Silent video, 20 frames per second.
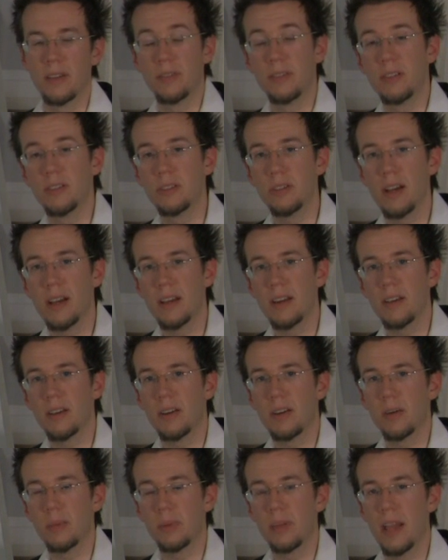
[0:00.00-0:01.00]
If you try it out
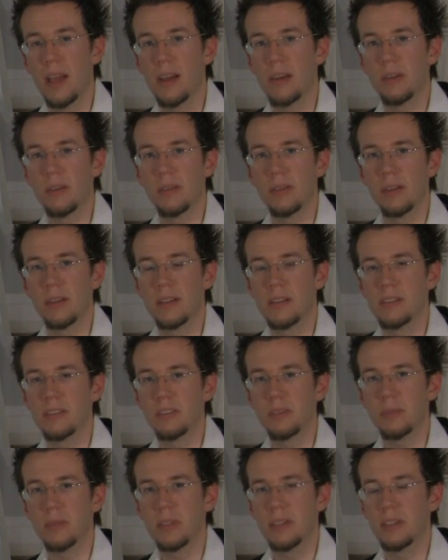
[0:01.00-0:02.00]
on a piano or an
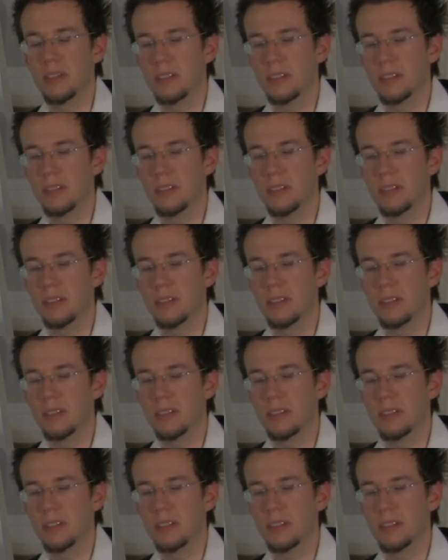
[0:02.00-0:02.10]
instrument,